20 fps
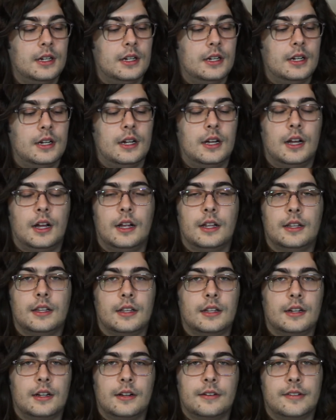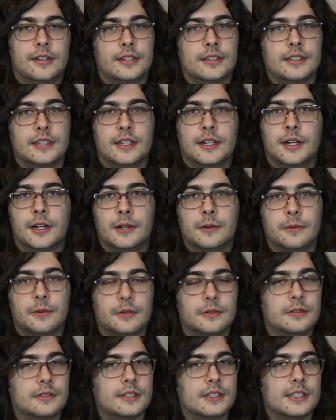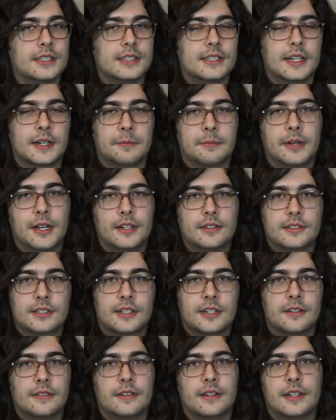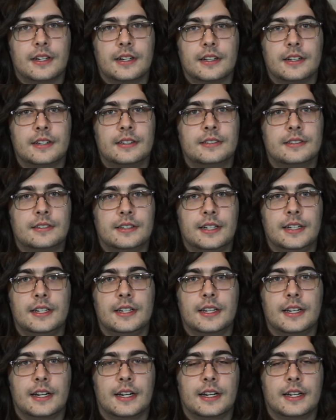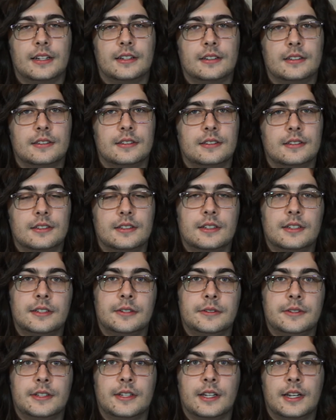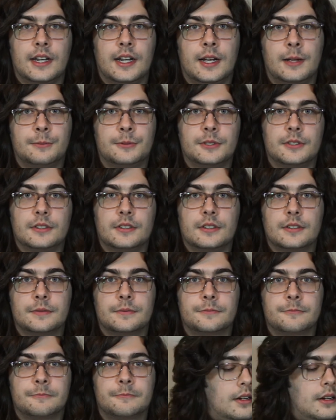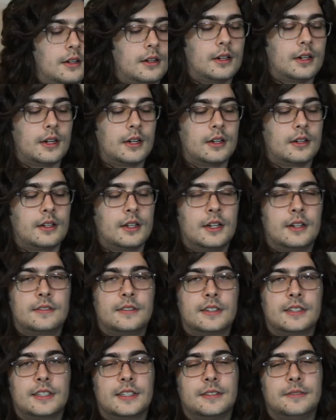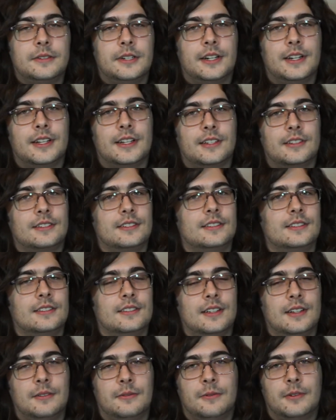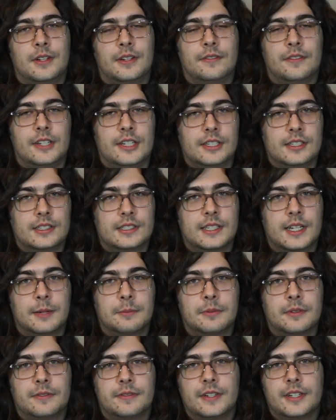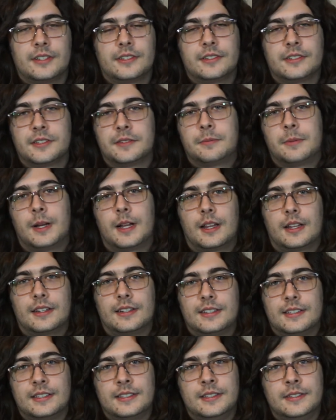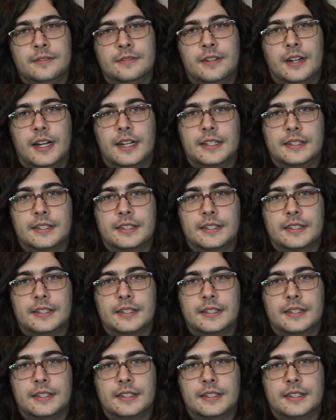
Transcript: And then obviously Cure Wounds and Detect Magic are really good healing and utility options. And obviously we get one of the staple features of Paladin, Divine